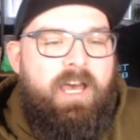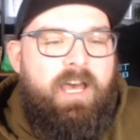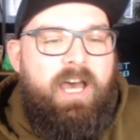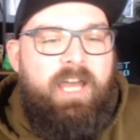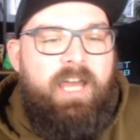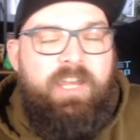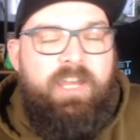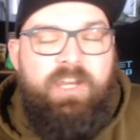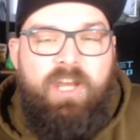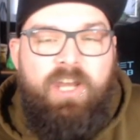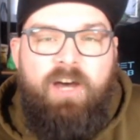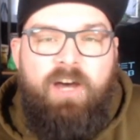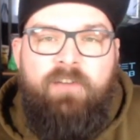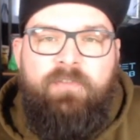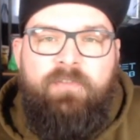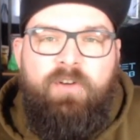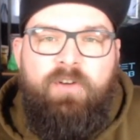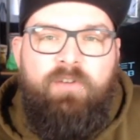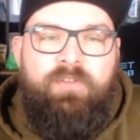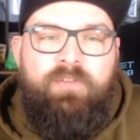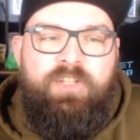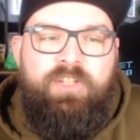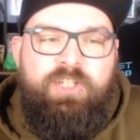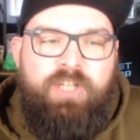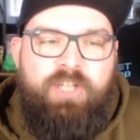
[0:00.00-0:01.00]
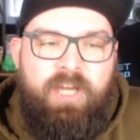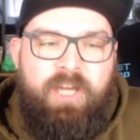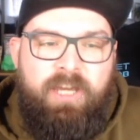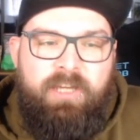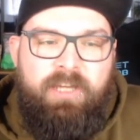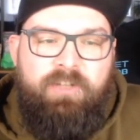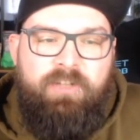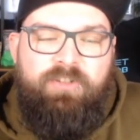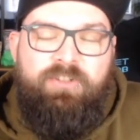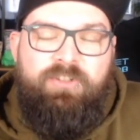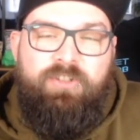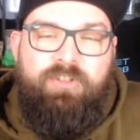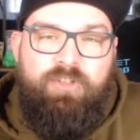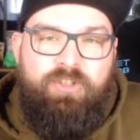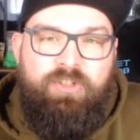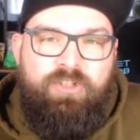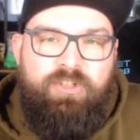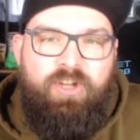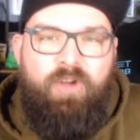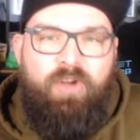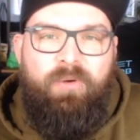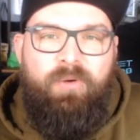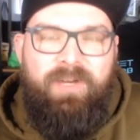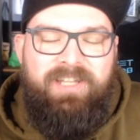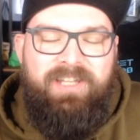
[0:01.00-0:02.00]
Enough of a change to
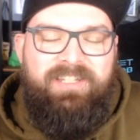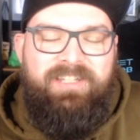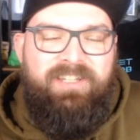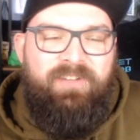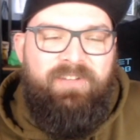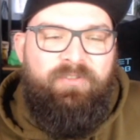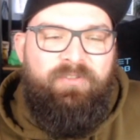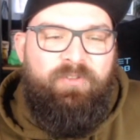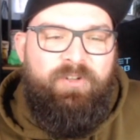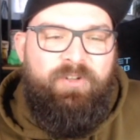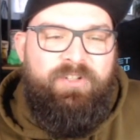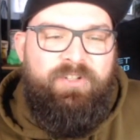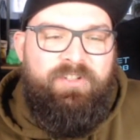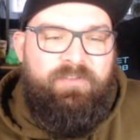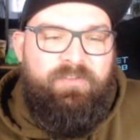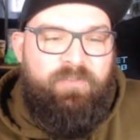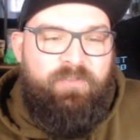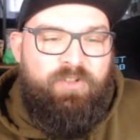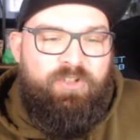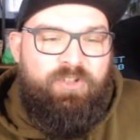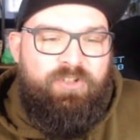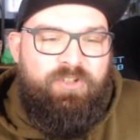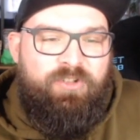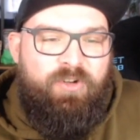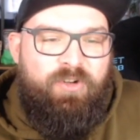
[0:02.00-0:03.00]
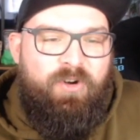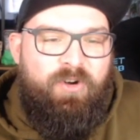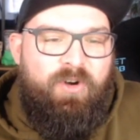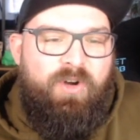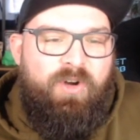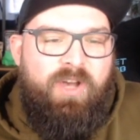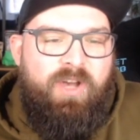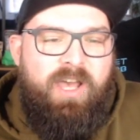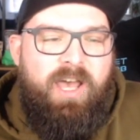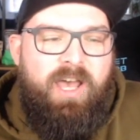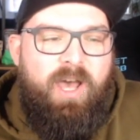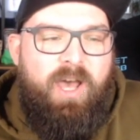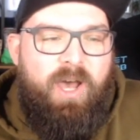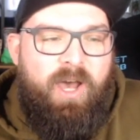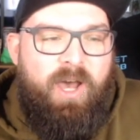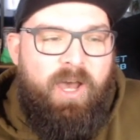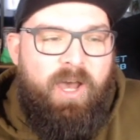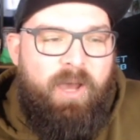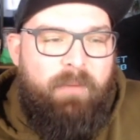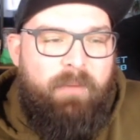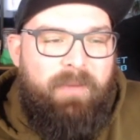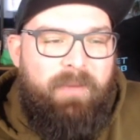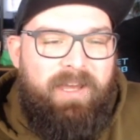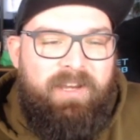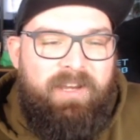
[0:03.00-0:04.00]
show a difference for sure.
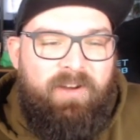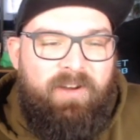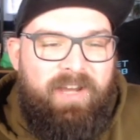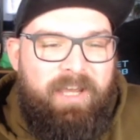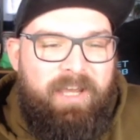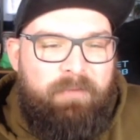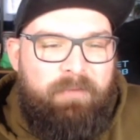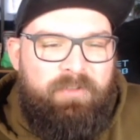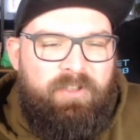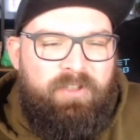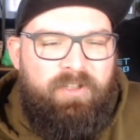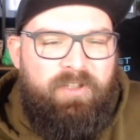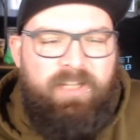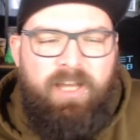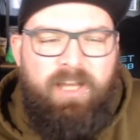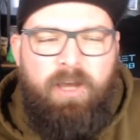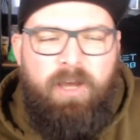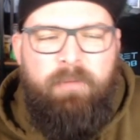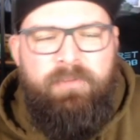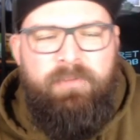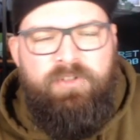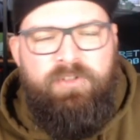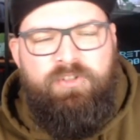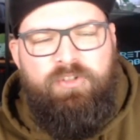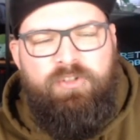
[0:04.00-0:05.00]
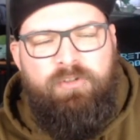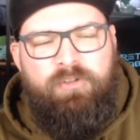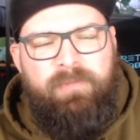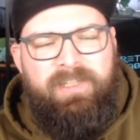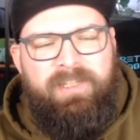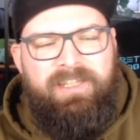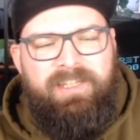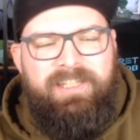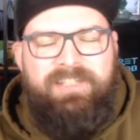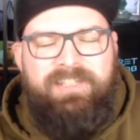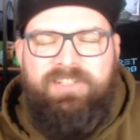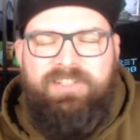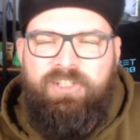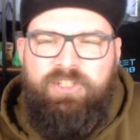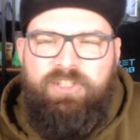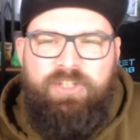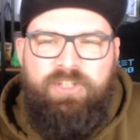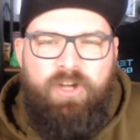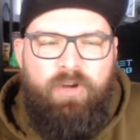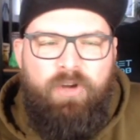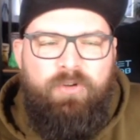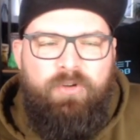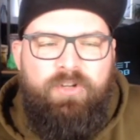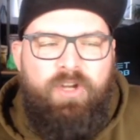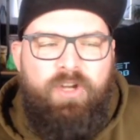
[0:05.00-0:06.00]
And I'm assuming it's a
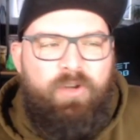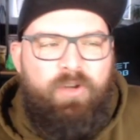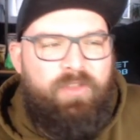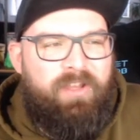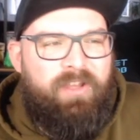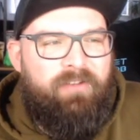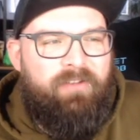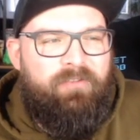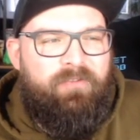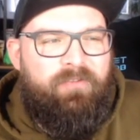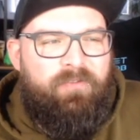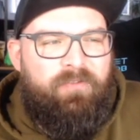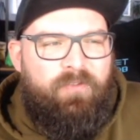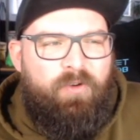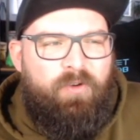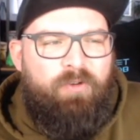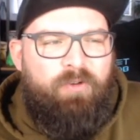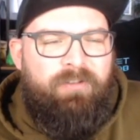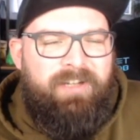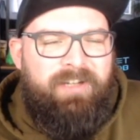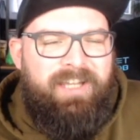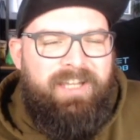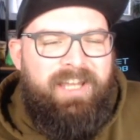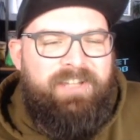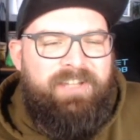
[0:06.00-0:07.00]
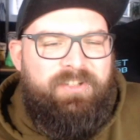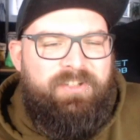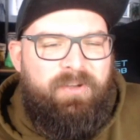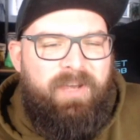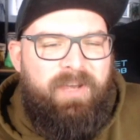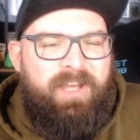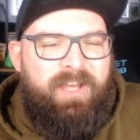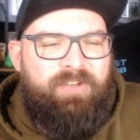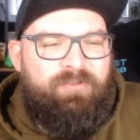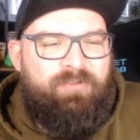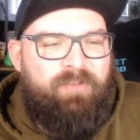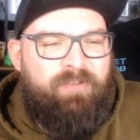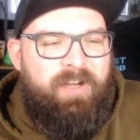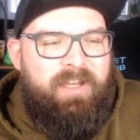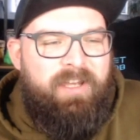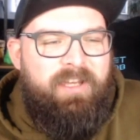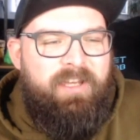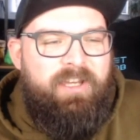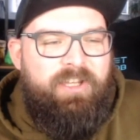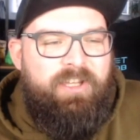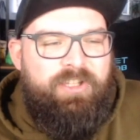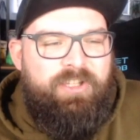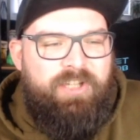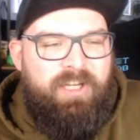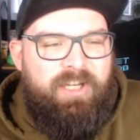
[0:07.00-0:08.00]
yo-yo that Florigato has, right?
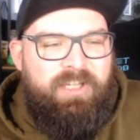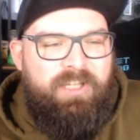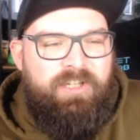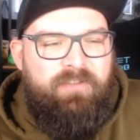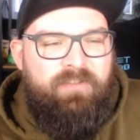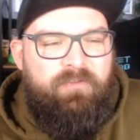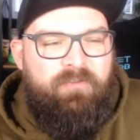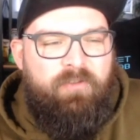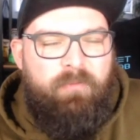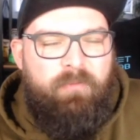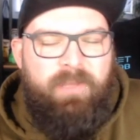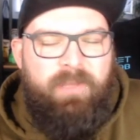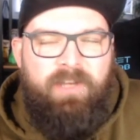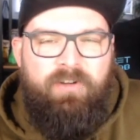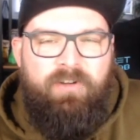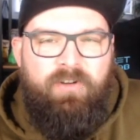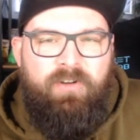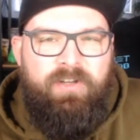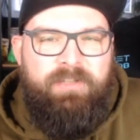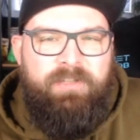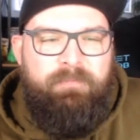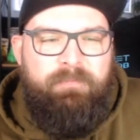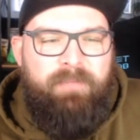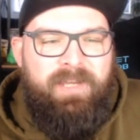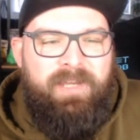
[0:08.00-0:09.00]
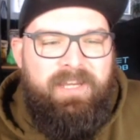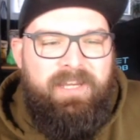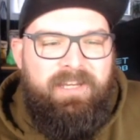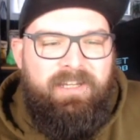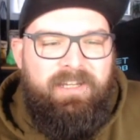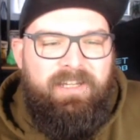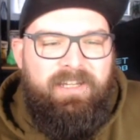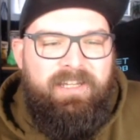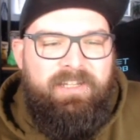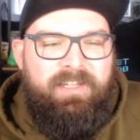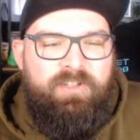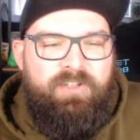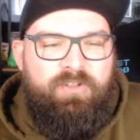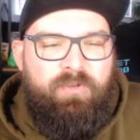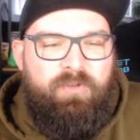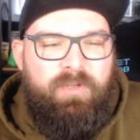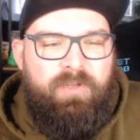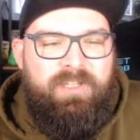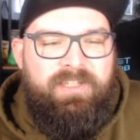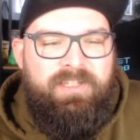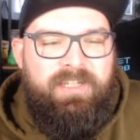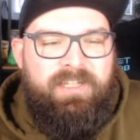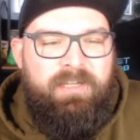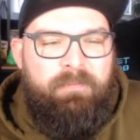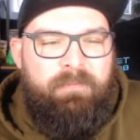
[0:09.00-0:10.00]
Changing from that nice pink into a
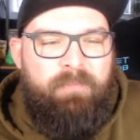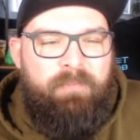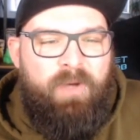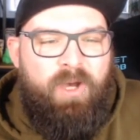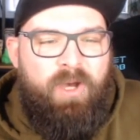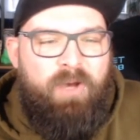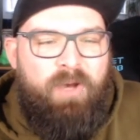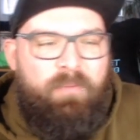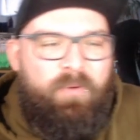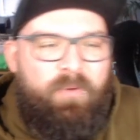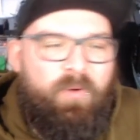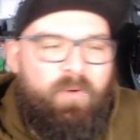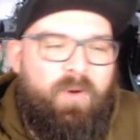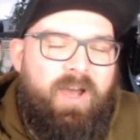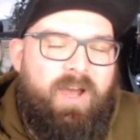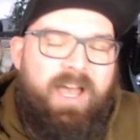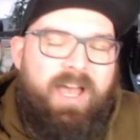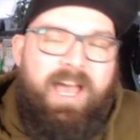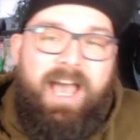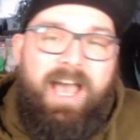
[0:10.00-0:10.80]
deep purple.